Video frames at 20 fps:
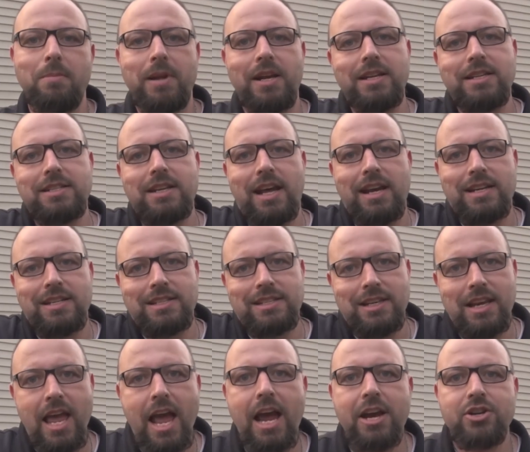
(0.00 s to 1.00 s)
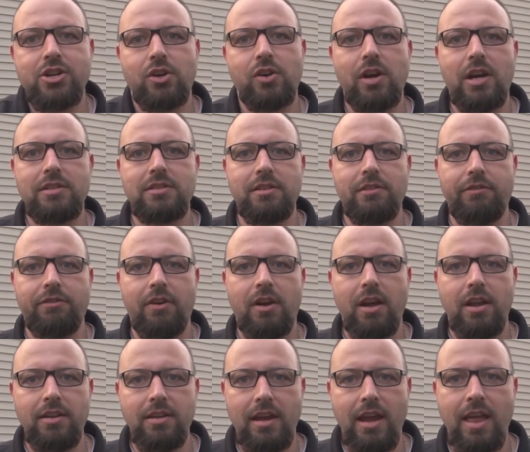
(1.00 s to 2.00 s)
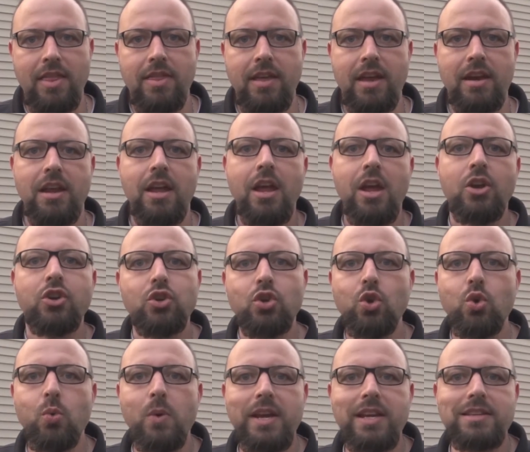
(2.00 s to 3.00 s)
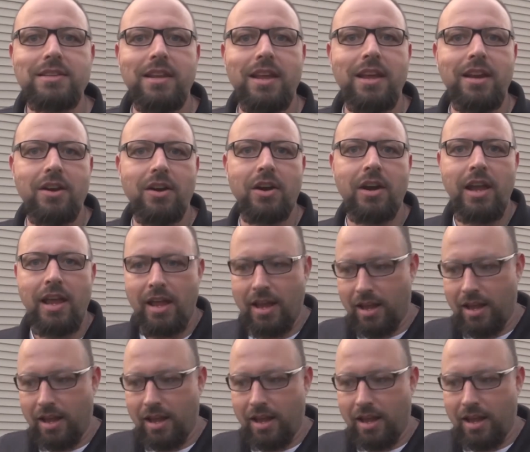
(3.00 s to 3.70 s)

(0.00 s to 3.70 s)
but it's got a slash across the front, and then 2 weeks later